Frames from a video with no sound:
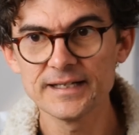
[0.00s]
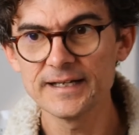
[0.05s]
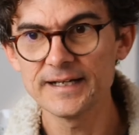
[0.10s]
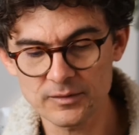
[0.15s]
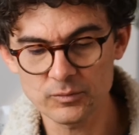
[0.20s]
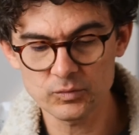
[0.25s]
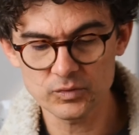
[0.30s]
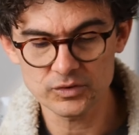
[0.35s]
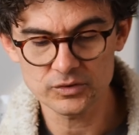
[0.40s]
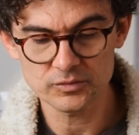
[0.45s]
I
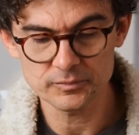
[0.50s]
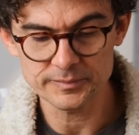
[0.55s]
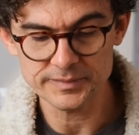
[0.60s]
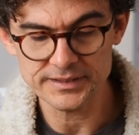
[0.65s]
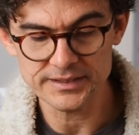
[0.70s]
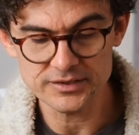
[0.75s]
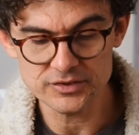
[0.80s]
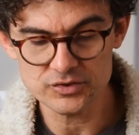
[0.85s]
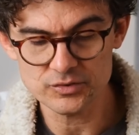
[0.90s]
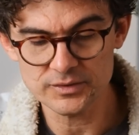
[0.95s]
will
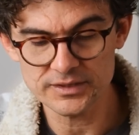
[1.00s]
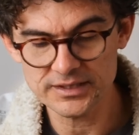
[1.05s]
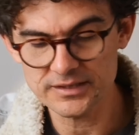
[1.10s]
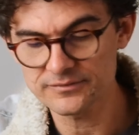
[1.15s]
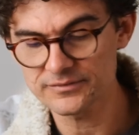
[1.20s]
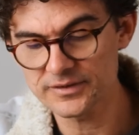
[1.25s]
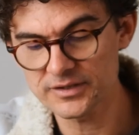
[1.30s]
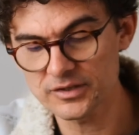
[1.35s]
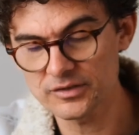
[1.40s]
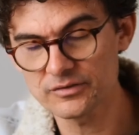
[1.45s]
be doing a
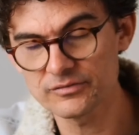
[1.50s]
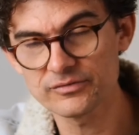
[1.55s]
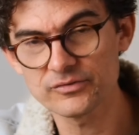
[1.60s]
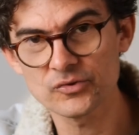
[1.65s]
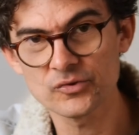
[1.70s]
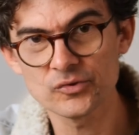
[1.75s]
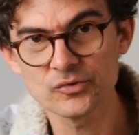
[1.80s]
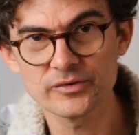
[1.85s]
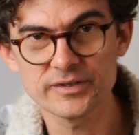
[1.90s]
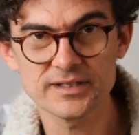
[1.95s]
video
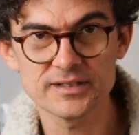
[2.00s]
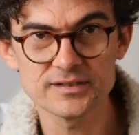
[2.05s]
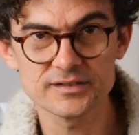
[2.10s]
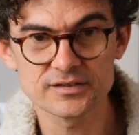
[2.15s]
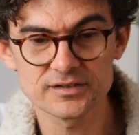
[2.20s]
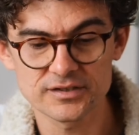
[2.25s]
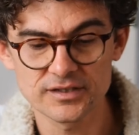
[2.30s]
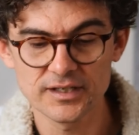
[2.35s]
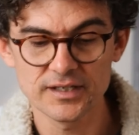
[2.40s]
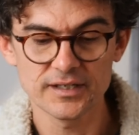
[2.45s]
for
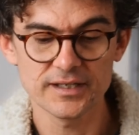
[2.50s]
these